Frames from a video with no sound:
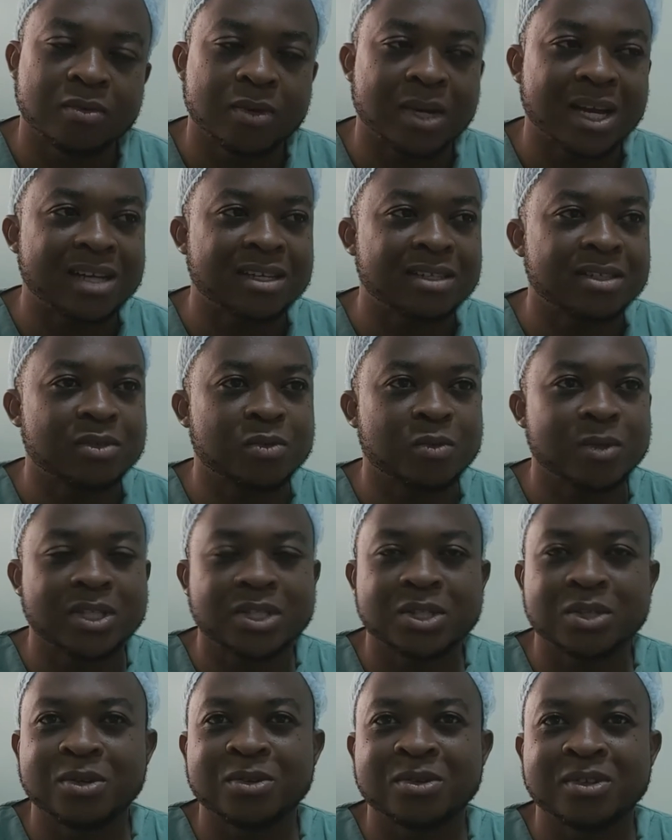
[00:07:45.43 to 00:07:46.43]
We ask
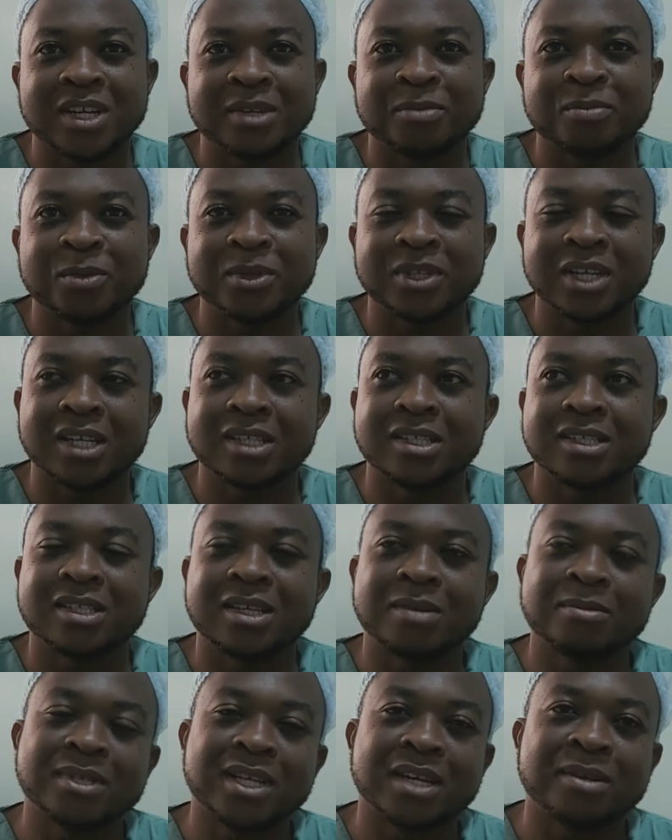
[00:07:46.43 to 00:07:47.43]
questions and at the
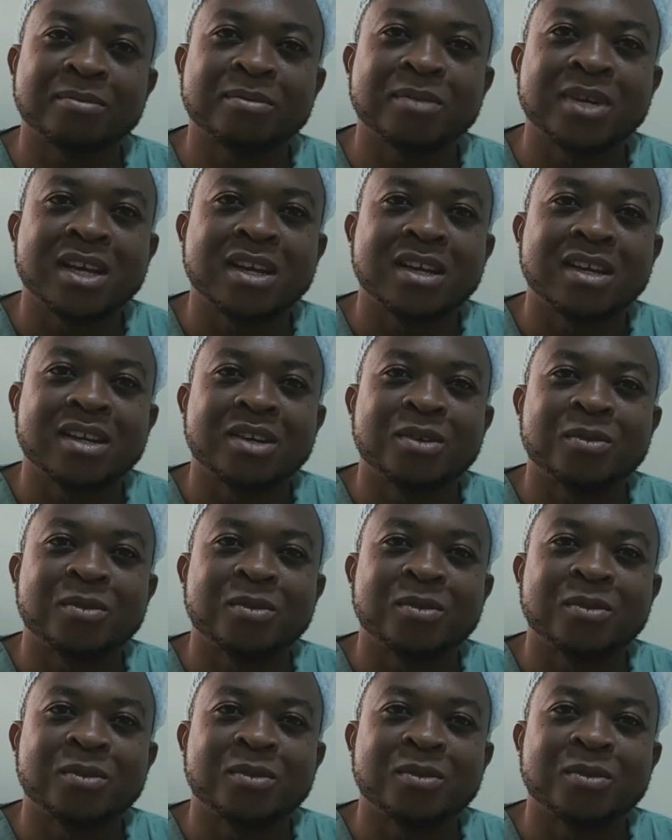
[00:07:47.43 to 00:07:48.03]
same time,